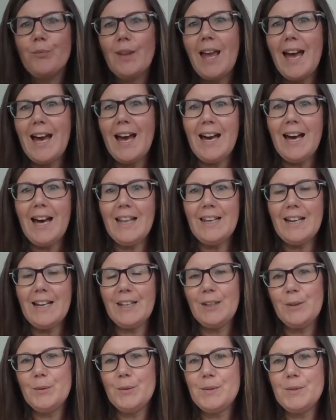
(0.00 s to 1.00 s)
I
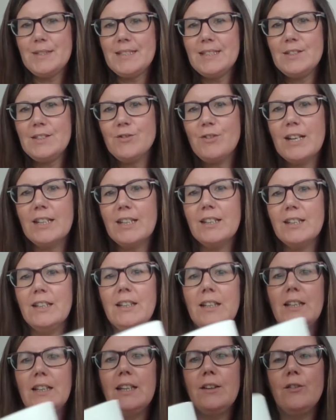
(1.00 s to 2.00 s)
use these
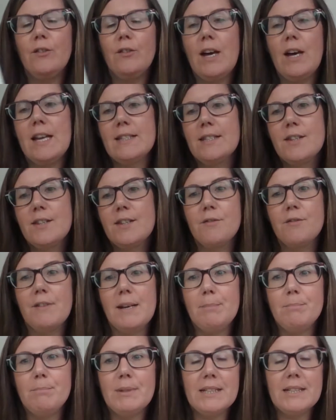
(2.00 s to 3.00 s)
regularly as
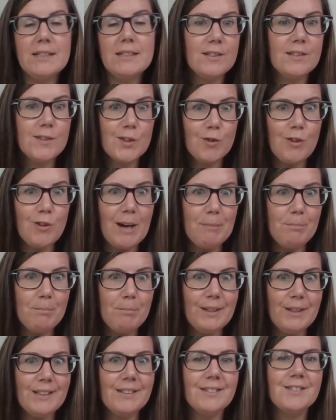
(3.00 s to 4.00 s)
thread bins, scrap
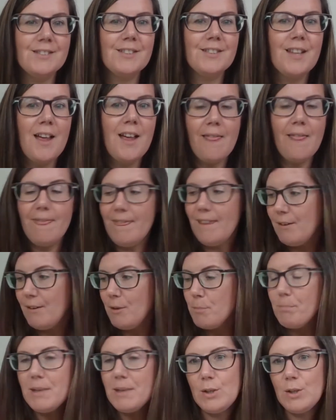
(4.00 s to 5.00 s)
bins. They're a
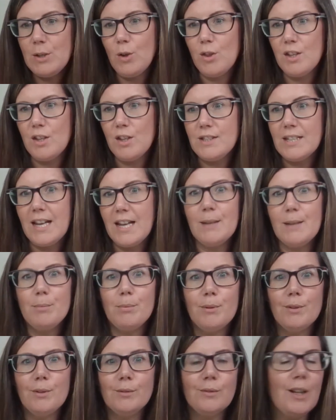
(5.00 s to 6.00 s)
bin on the
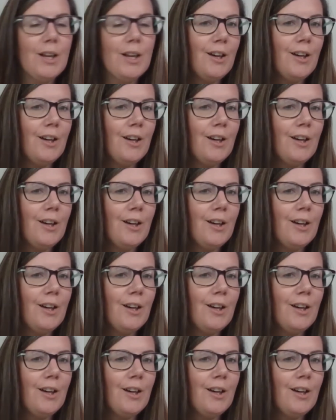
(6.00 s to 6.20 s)
table.